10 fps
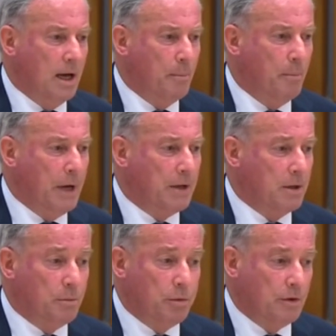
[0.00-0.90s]
but
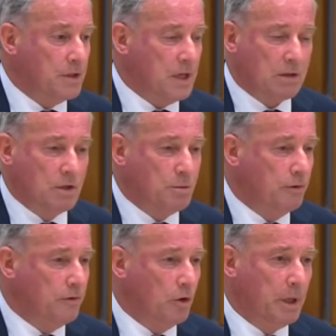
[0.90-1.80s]
the sector is
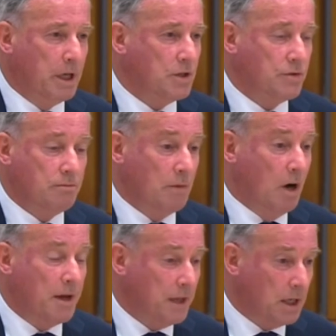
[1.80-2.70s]
performing,
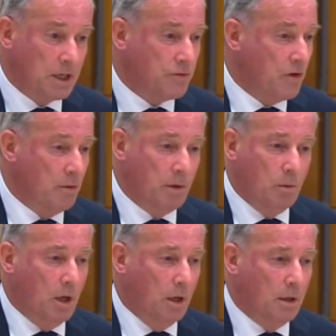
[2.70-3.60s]
I think, extremely
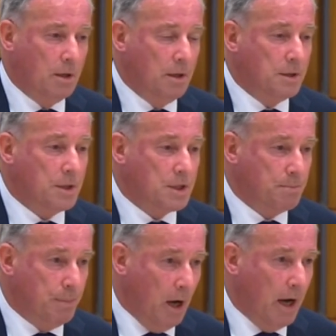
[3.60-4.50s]
well,
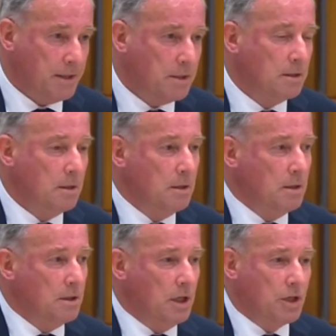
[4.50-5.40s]
despite
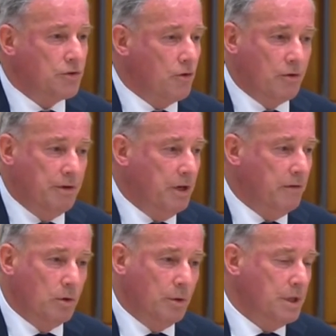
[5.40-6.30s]
the extraordinary
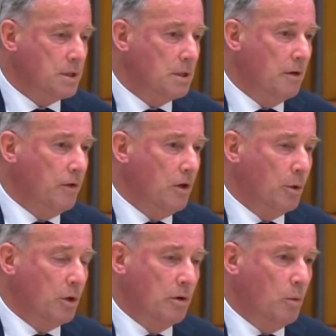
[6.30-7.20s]
difficulties of the
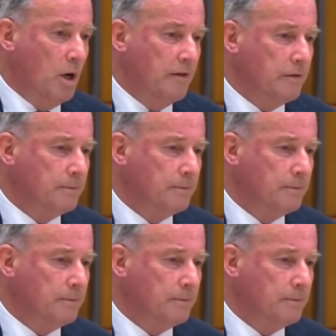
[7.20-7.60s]
Omicron wave.